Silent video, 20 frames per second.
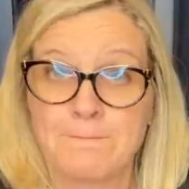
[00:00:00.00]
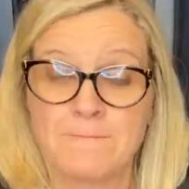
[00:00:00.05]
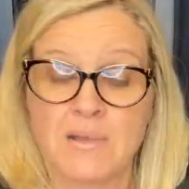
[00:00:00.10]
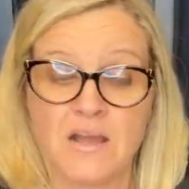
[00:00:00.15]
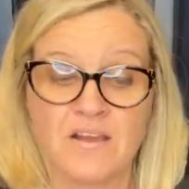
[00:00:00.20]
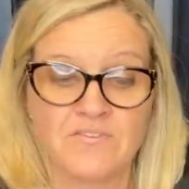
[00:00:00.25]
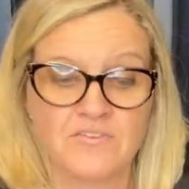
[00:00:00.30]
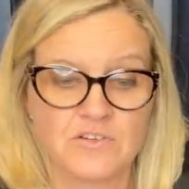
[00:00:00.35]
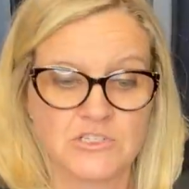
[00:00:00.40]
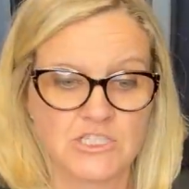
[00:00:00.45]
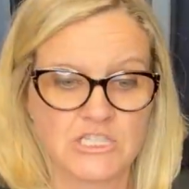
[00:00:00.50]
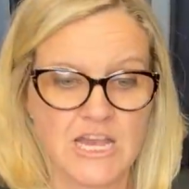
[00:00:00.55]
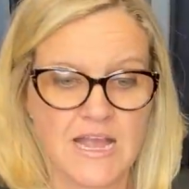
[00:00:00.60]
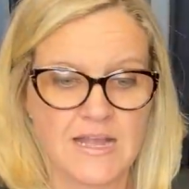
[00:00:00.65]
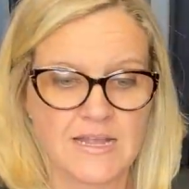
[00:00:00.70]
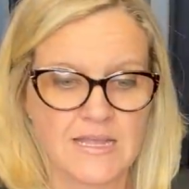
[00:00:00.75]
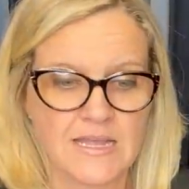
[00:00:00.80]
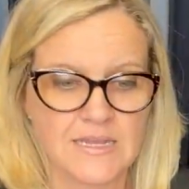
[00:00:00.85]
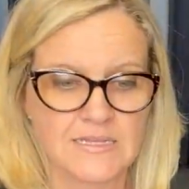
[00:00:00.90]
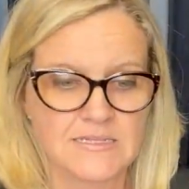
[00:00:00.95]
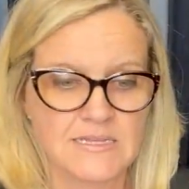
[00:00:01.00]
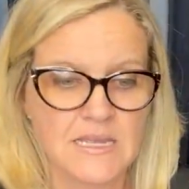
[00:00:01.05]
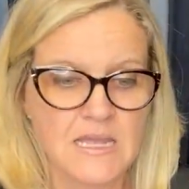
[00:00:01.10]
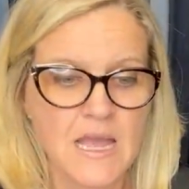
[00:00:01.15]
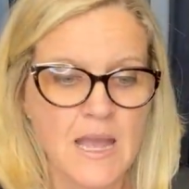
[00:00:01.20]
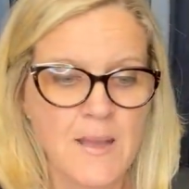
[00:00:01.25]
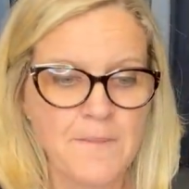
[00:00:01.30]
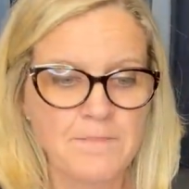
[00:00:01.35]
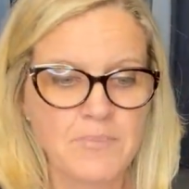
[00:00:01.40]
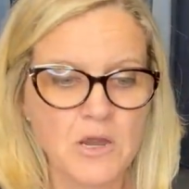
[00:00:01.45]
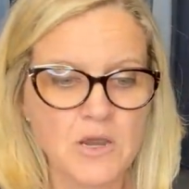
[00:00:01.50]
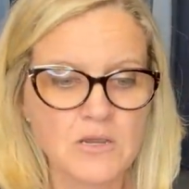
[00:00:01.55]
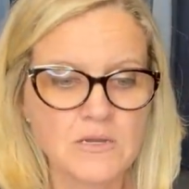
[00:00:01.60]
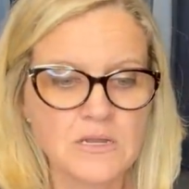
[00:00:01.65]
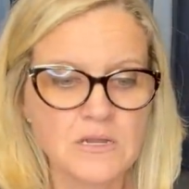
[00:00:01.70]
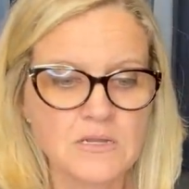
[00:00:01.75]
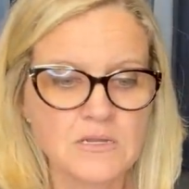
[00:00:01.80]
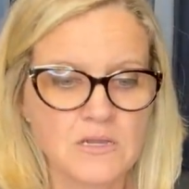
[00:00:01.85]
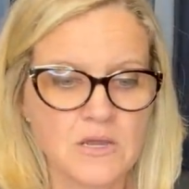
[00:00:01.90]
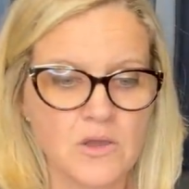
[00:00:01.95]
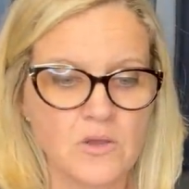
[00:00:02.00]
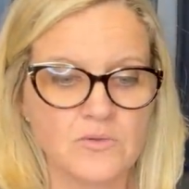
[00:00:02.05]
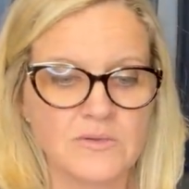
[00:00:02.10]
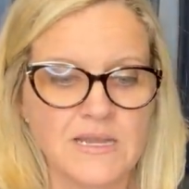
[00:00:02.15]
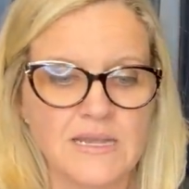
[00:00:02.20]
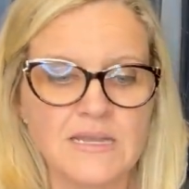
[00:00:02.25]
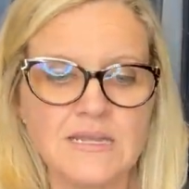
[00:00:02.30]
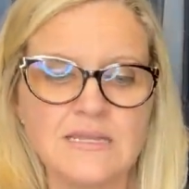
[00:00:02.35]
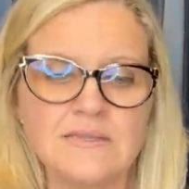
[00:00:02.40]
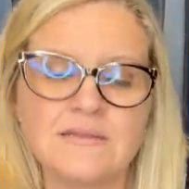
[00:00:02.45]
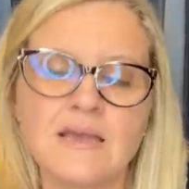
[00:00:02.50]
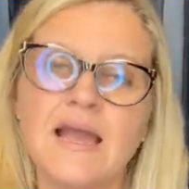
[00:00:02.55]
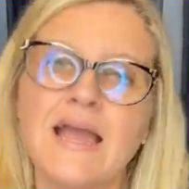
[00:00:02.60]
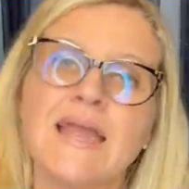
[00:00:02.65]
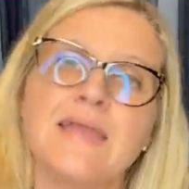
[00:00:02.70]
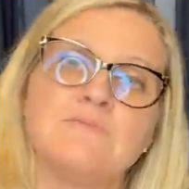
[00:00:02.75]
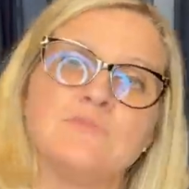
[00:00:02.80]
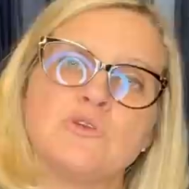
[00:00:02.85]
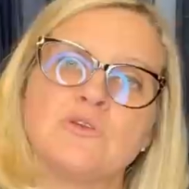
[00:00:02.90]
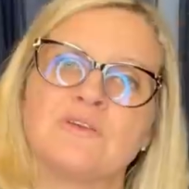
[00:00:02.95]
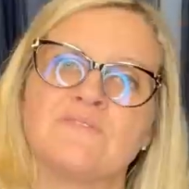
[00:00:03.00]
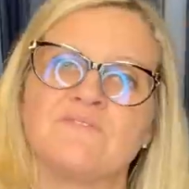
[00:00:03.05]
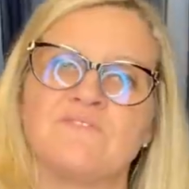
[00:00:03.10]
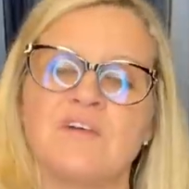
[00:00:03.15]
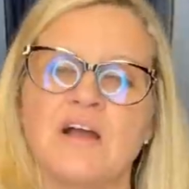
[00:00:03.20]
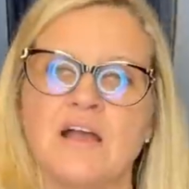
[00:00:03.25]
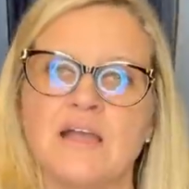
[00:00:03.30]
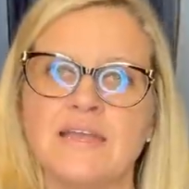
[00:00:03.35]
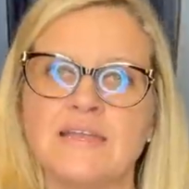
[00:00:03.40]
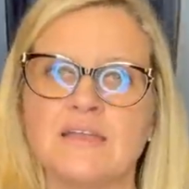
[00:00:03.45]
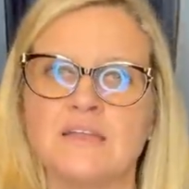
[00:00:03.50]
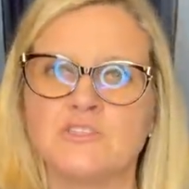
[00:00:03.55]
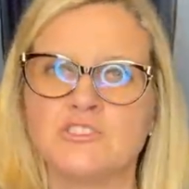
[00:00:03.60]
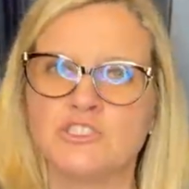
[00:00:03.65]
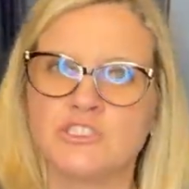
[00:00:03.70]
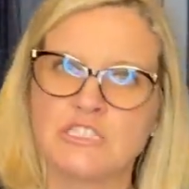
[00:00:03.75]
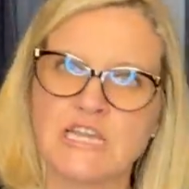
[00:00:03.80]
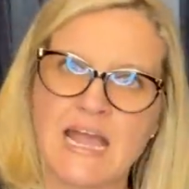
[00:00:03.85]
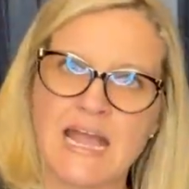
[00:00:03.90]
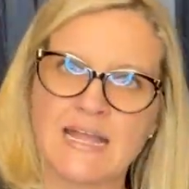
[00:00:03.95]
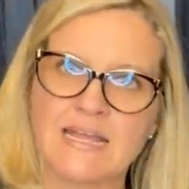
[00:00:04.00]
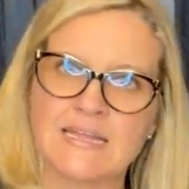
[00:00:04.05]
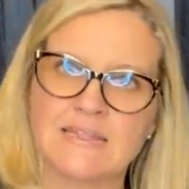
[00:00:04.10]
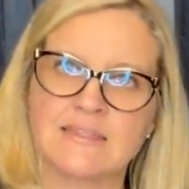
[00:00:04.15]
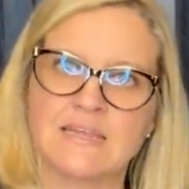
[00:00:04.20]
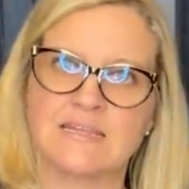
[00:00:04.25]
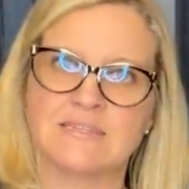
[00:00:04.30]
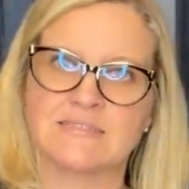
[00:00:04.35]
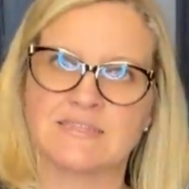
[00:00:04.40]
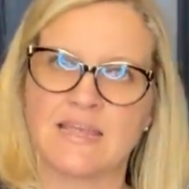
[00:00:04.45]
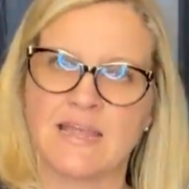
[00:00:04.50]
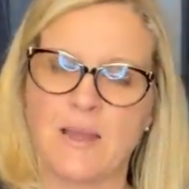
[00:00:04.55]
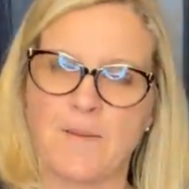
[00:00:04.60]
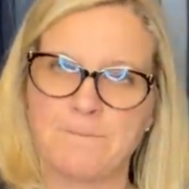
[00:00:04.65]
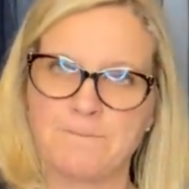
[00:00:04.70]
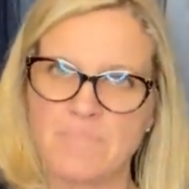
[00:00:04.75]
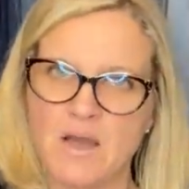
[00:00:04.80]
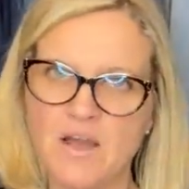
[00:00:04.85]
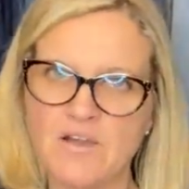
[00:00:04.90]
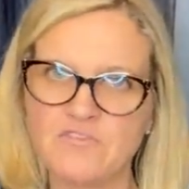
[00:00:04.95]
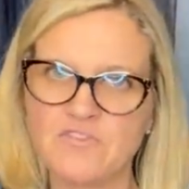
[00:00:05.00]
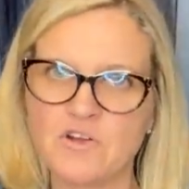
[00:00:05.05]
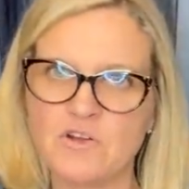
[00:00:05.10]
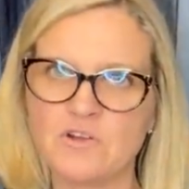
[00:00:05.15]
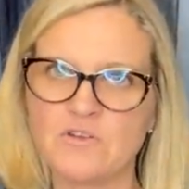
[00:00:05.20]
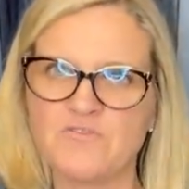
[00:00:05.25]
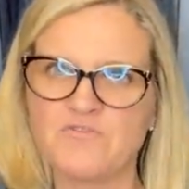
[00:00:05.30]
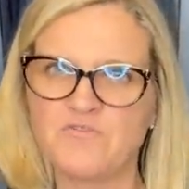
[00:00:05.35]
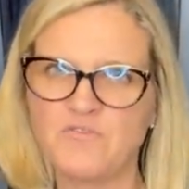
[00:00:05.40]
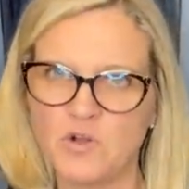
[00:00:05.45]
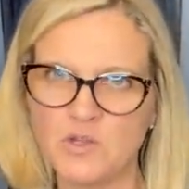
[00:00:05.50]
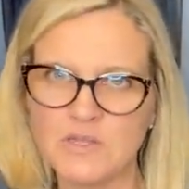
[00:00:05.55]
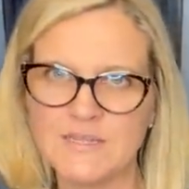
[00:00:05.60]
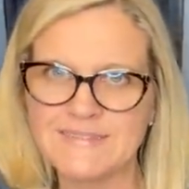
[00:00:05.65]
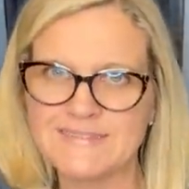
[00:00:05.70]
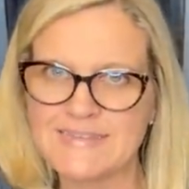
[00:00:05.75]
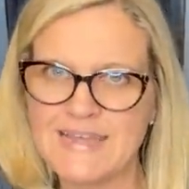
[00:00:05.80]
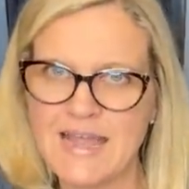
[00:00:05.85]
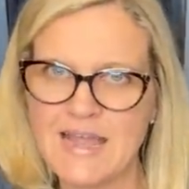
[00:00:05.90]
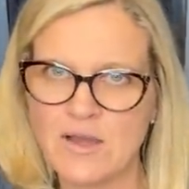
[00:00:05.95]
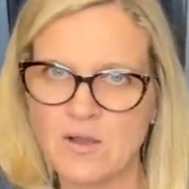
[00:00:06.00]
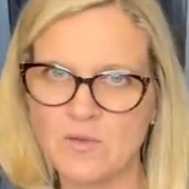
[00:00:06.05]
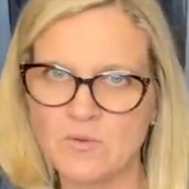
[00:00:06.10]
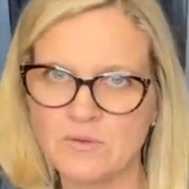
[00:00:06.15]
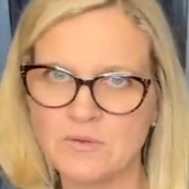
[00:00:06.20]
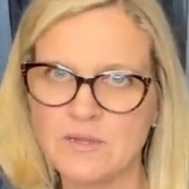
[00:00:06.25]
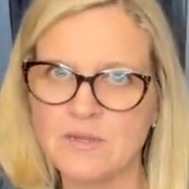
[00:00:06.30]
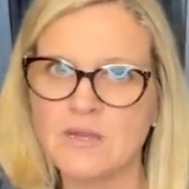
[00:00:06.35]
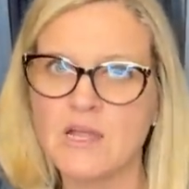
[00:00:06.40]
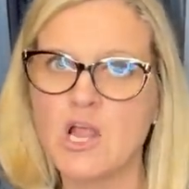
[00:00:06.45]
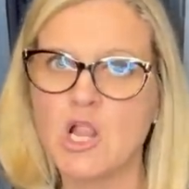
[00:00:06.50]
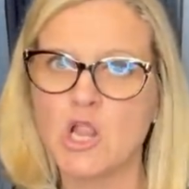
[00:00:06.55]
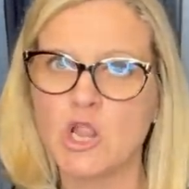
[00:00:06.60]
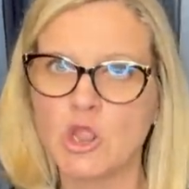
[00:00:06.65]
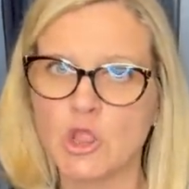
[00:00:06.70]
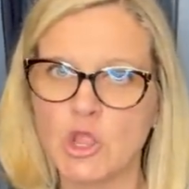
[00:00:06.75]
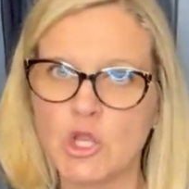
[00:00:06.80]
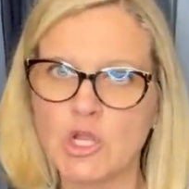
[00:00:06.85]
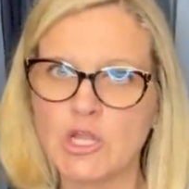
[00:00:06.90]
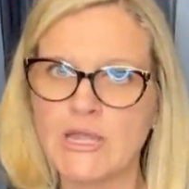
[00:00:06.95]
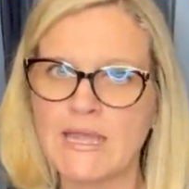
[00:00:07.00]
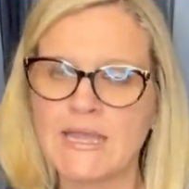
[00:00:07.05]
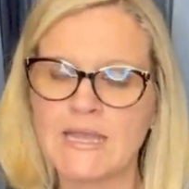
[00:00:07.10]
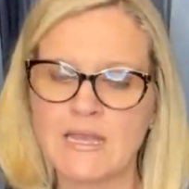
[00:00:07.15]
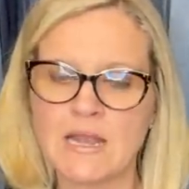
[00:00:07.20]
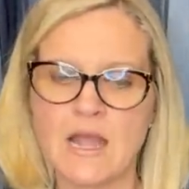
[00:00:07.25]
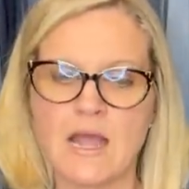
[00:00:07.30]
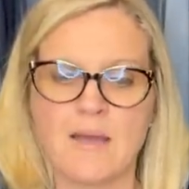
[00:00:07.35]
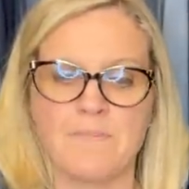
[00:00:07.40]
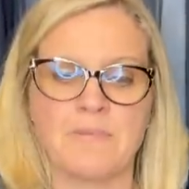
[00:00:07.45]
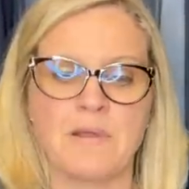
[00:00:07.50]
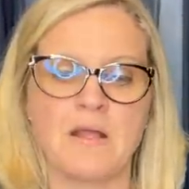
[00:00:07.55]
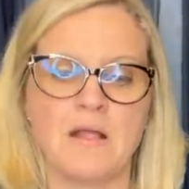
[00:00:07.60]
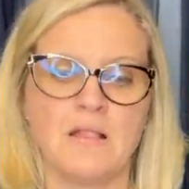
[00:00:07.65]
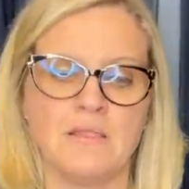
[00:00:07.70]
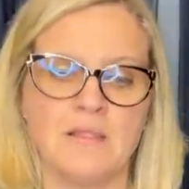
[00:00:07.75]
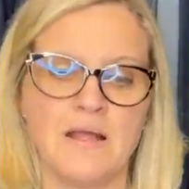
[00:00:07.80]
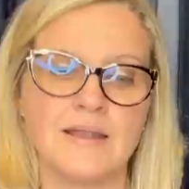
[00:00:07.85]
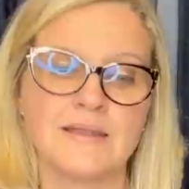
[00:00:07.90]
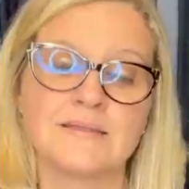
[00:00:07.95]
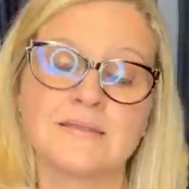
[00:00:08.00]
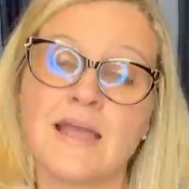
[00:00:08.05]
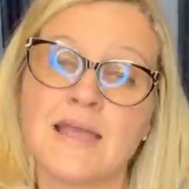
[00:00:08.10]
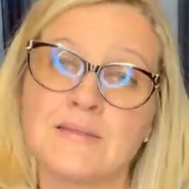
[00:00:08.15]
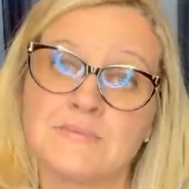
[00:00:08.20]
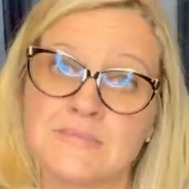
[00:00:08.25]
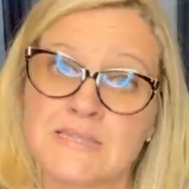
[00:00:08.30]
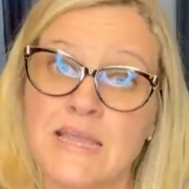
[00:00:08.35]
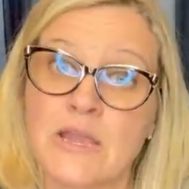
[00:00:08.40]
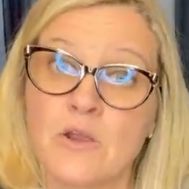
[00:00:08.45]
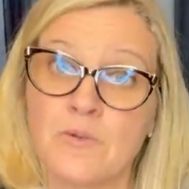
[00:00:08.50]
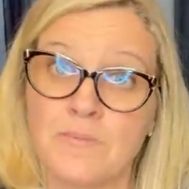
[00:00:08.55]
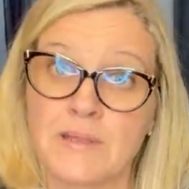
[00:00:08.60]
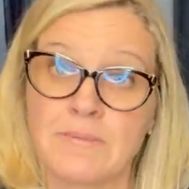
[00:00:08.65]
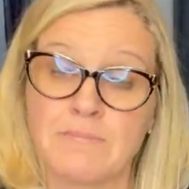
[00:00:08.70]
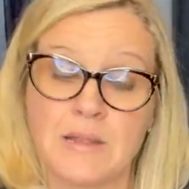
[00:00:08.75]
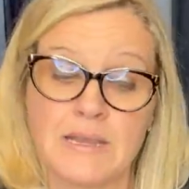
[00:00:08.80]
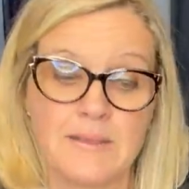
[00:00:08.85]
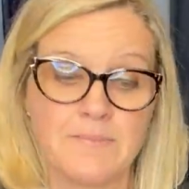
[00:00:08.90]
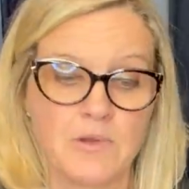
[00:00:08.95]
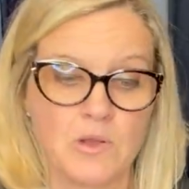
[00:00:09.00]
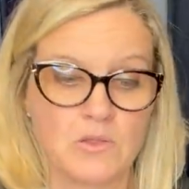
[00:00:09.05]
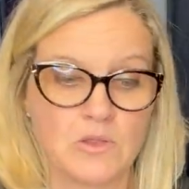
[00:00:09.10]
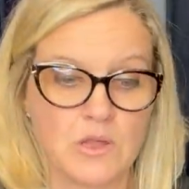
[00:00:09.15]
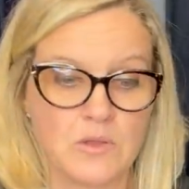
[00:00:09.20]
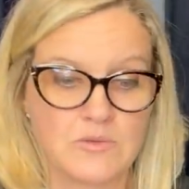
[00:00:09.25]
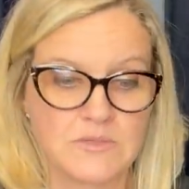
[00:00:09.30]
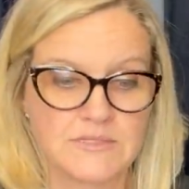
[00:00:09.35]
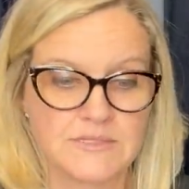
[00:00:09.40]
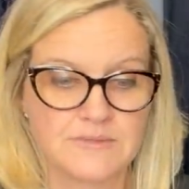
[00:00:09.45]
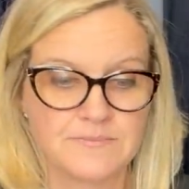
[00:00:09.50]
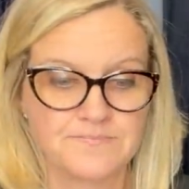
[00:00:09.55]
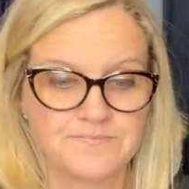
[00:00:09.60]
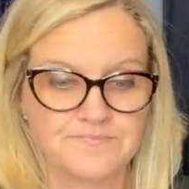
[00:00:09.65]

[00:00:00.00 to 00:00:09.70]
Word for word: puffer jacket, parka coat. Anytime you can find a jacket that is like a puffer full of down, look it up. A lot of times they are big money bolos.